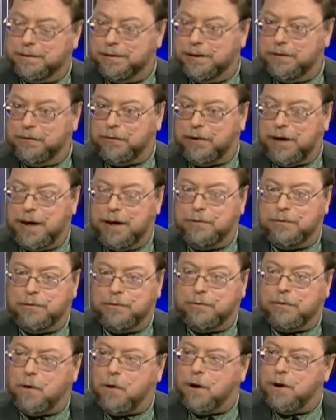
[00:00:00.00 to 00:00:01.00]
In this case,
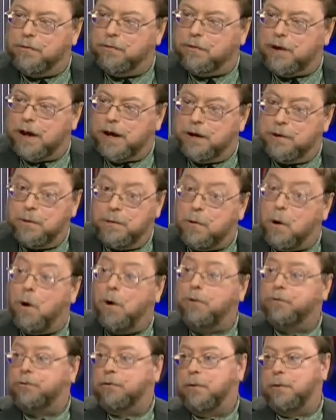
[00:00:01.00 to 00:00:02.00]
it's Karzai, who
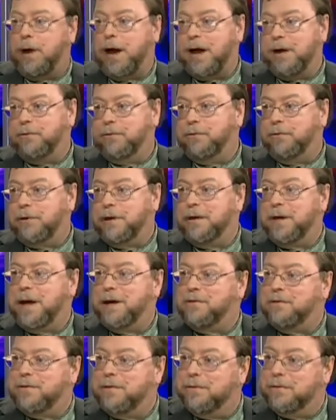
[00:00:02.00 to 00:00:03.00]
also has his
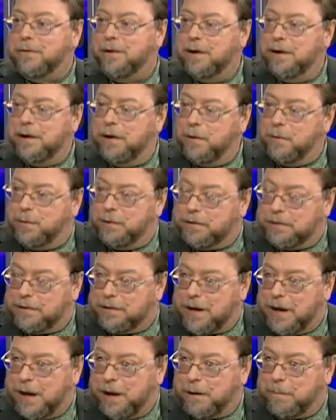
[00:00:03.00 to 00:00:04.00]
connections with the
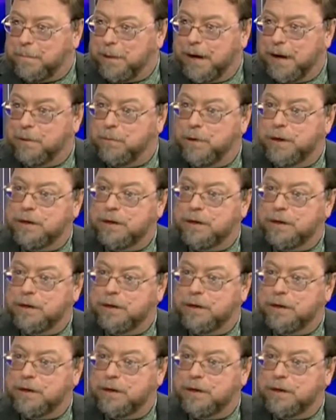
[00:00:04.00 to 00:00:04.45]
Taliban.